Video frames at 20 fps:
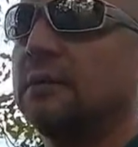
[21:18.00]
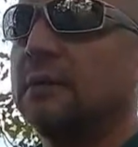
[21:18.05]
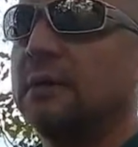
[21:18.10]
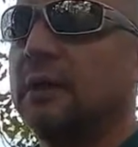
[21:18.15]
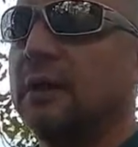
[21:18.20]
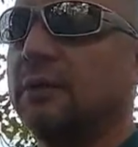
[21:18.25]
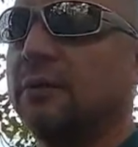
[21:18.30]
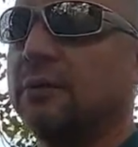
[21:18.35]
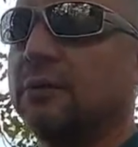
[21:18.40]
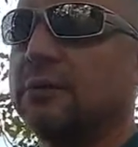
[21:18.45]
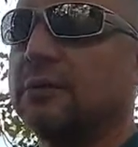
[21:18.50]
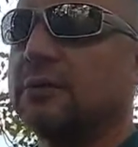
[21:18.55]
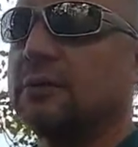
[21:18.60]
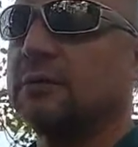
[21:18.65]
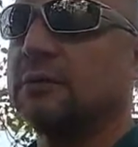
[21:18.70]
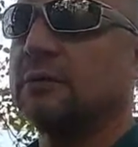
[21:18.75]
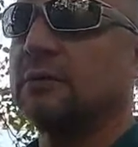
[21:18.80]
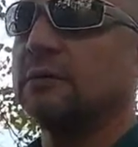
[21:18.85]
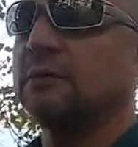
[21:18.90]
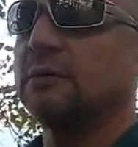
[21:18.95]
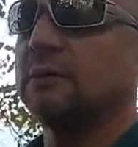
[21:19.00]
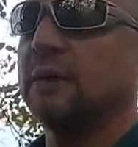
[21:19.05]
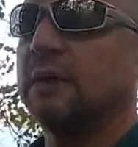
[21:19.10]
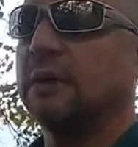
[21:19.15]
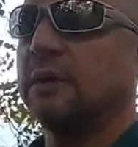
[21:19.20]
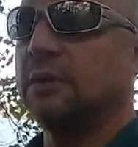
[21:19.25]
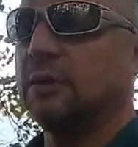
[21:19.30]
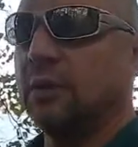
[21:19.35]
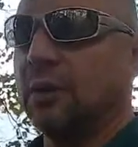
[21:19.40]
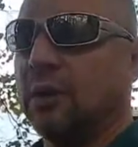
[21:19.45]
others, like
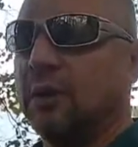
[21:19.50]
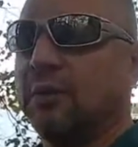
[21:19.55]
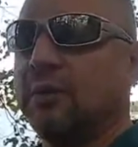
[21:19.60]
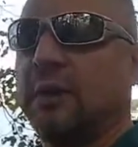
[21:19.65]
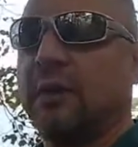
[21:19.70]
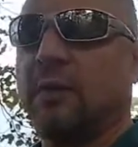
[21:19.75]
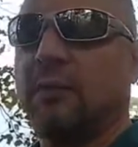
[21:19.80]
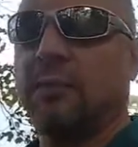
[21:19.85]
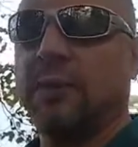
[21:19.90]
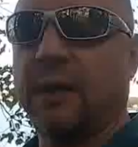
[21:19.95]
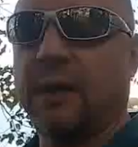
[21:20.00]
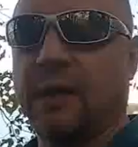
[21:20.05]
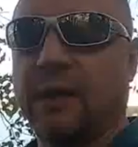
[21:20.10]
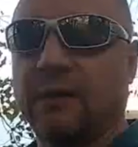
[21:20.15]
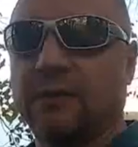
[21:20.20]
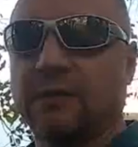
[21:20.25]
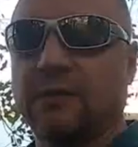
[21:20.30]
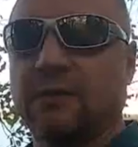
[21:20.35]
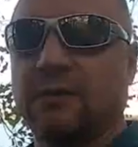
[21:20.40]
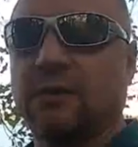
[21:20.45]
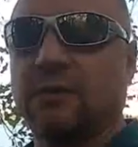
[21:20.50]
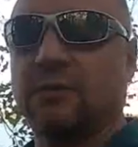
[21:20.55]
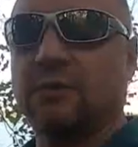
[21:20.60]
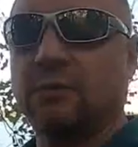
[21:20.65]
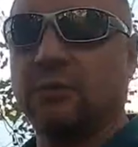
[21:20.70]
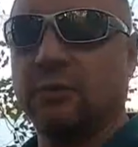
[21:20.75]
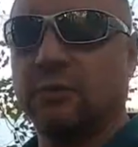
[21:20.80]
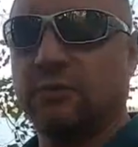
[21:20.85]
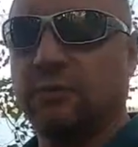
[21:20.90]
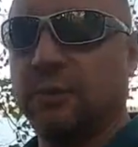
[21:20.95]
a lot of the empaths and the
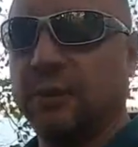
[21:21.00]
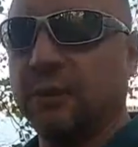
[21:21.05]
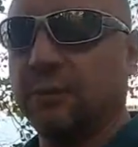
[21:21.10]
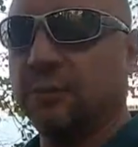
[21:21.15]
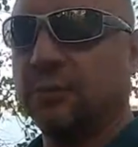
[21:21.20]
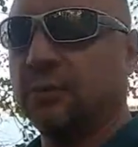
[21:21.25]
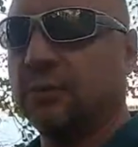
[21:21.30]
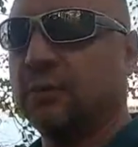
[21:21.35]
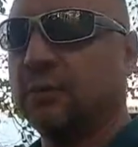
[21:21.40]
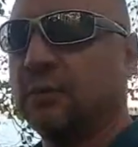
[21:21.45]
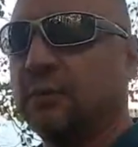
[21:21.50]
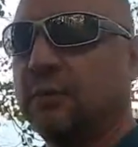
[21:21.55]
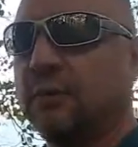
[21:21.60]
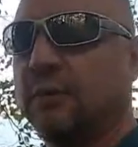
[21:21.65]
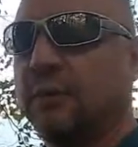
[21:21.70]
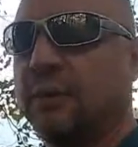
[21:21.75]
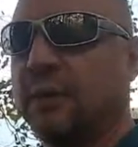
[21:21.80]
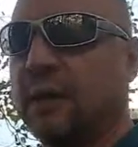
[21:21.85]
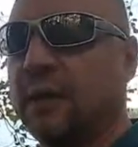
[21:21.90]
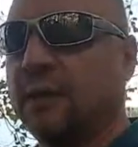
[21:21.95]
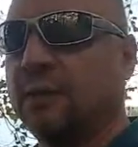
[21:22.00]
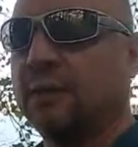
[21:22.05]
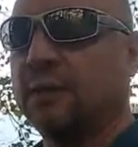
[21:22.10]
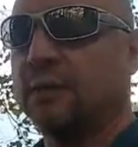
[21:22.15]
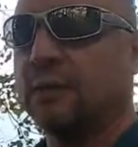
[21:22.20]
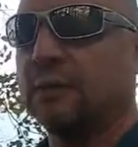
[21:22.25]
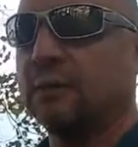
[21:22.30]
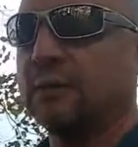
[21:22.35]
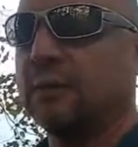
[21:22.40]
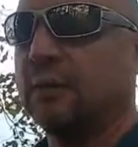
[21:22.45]
intuitive people that
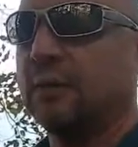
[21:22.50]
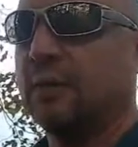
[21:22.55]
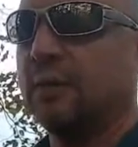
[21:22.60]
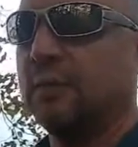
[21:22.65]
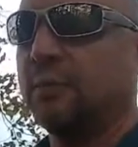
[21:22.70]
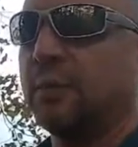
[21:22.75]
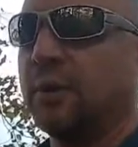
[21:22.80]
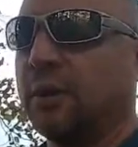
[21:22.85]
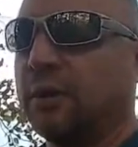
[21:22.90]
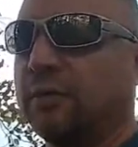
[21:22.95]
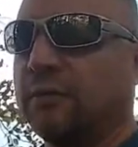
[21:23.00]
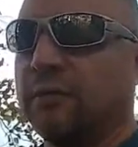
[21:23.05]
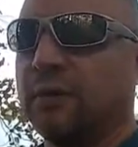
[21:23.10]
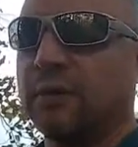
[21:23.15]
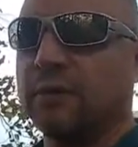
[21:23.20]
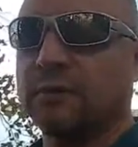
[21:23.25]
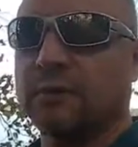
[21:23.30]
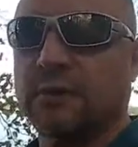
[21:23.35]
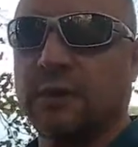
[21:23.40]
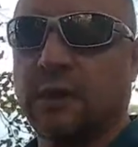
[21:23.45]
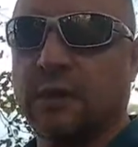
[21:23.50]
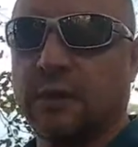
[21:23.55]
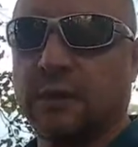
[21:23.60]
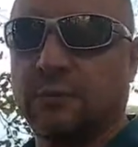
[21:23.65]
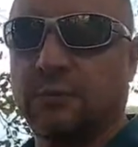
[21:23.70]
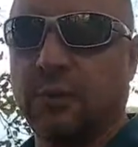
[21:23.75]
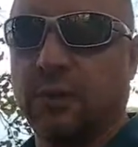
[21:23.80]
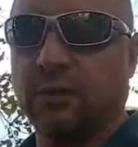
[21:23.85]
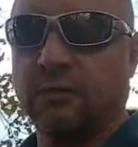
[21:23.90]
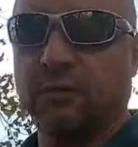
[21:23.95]
are part of our site,
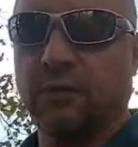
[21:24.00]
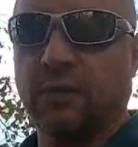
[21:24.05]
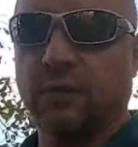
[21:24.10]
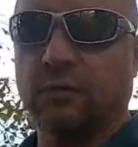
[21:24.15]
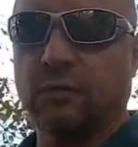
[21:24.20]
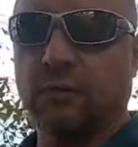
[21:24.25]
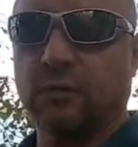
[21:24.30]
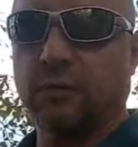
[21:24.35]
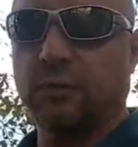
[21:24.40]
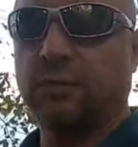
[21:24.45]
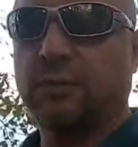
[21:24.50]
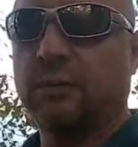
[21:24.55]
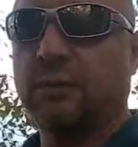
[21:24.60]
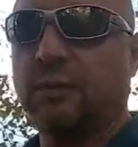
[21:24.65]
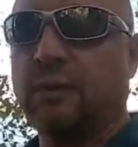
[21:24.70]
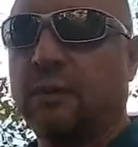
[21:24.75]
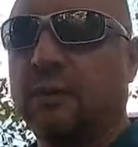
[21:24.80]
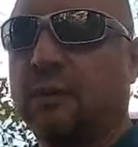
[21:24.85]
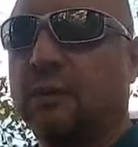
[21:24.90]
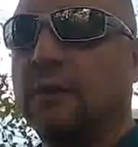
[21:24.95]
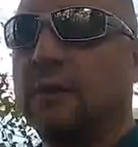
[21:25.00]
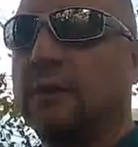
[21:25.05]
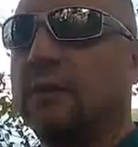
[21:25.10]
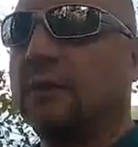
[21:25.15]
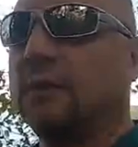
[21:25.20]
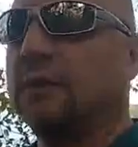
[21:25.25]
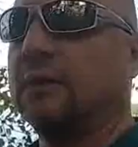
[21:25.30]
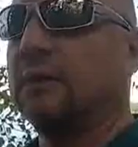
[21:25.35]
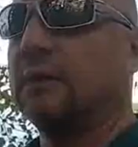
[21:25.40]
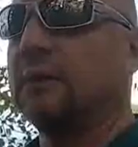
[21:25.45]
part of our group,
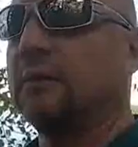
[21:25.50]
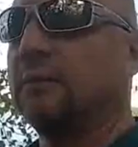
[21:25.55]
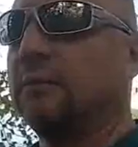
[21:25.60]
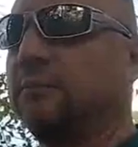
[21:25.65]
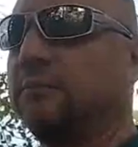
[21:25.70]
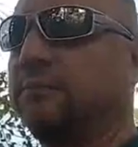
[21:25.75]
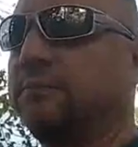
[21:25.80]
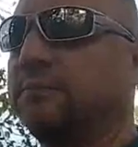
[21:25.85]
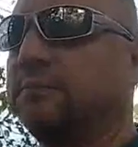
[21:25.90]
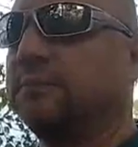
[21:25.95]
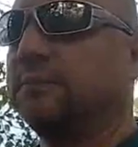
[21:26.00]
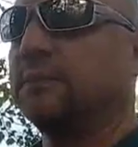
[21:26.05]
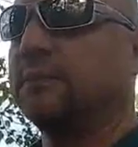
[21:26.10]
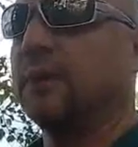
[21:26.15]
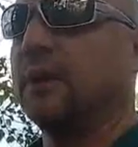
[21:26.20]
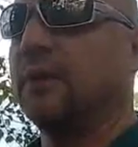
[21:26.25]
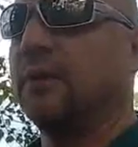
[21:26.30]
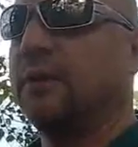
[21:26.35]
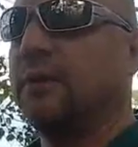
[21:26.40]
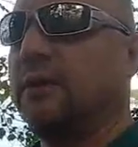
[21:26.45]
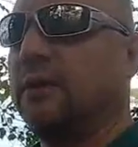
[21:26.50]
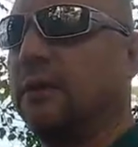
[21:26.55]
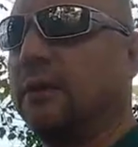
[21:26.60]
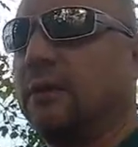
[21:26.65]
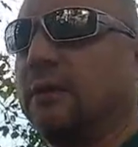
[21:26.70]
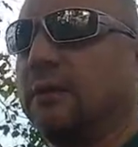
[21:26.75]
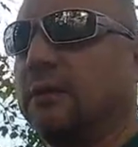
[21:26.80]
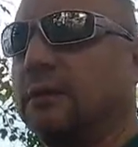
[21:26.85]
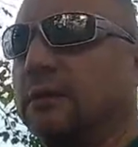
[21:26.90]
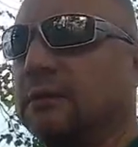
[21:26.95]
are
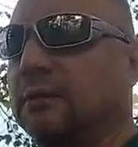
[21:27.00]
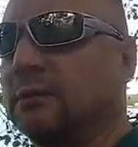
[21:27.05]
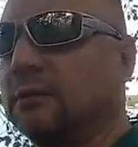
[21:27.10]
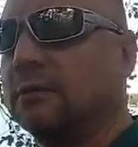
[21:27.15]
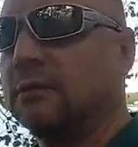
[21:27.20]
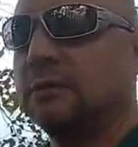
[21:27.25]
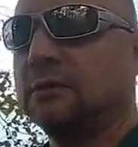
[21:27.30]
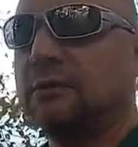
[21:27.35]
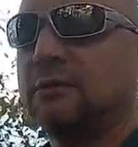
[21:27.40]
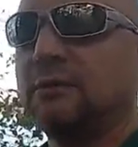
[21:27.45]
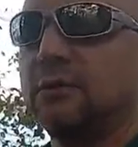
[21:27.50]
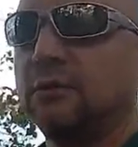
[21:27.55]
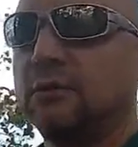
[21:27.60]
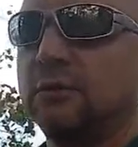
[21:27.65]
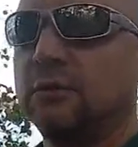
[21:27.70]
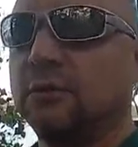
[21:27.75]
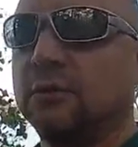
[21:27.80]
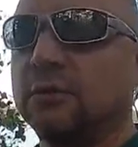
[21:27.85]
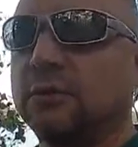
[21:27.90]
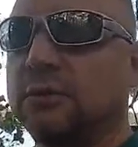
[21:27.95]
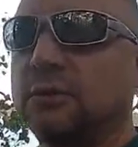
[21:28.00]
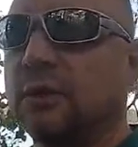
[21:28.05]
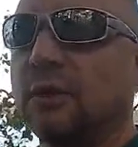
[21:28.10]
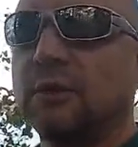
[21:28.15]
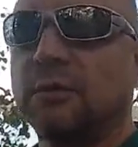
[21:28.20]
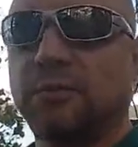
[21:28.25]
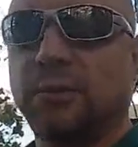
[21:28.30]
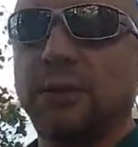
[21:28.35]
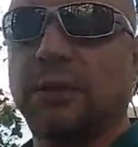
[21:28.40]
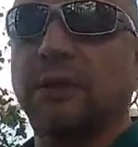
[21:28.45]
here to
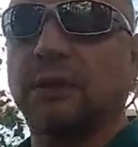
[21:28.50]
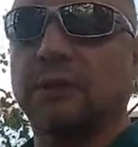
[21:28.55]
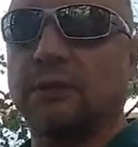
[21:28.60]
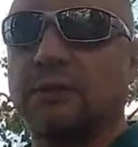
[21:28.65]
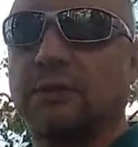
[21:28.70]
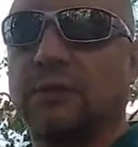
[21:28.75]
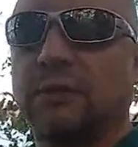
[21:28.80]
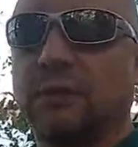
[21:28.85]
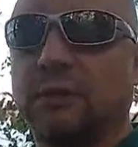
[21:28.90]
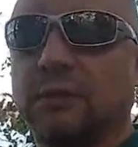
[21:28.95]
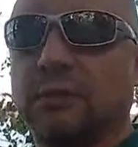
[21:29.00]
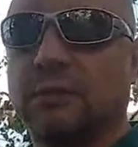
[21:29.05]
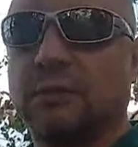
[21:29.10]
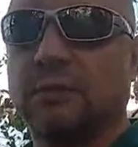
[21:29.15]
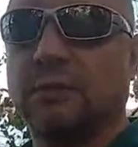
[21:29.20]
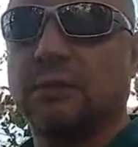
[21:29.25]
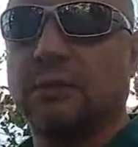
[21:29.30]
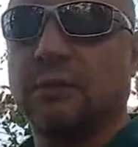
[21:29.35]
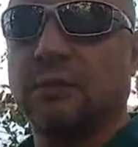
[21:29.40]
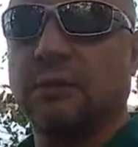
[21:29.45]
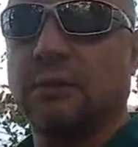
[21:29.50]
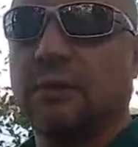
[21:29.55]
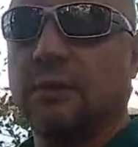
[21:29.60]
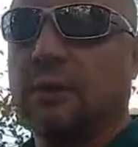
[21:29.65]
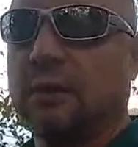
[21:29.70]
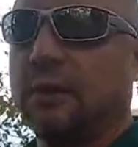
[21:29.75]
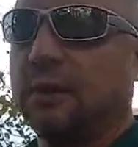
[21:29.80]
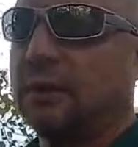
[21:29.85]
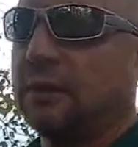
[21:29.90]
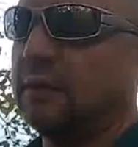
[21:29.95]
start planting seeds.
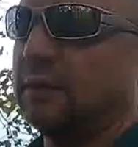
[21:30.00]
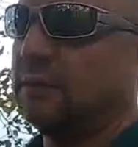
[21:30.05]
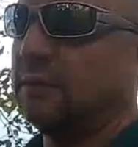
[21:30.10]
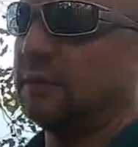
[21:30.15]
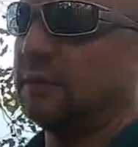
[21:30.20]
And